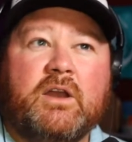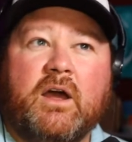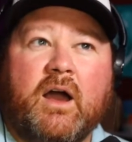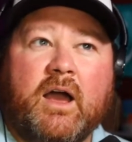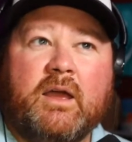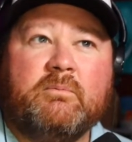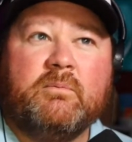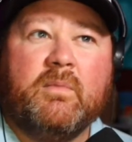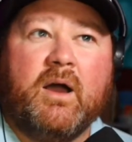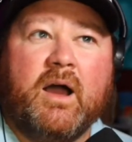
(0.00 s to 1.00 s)

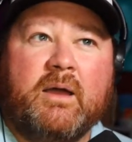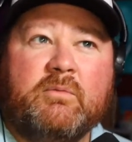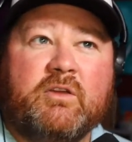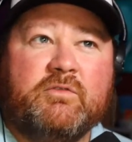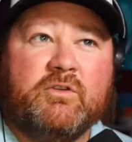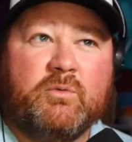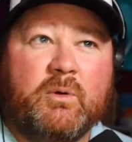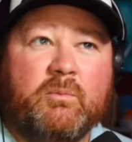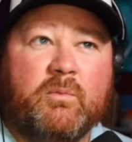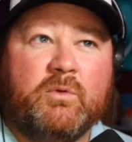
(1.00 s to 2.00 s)
I'm confused
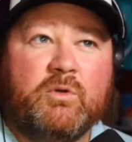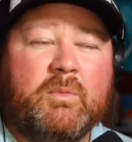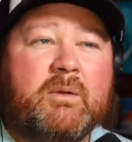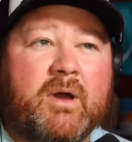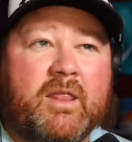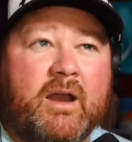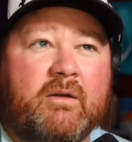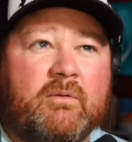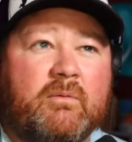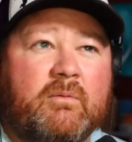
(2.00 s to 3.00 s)
what you mean by that,
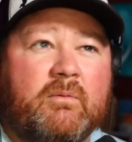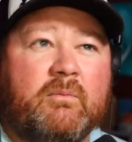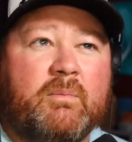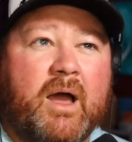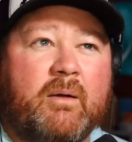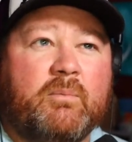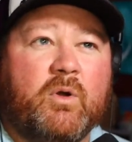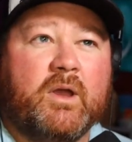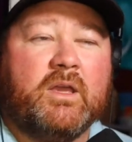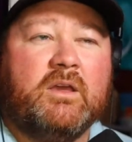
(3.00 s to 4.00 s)
Bob
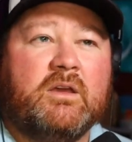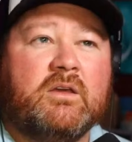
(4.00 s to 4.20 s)
Koike.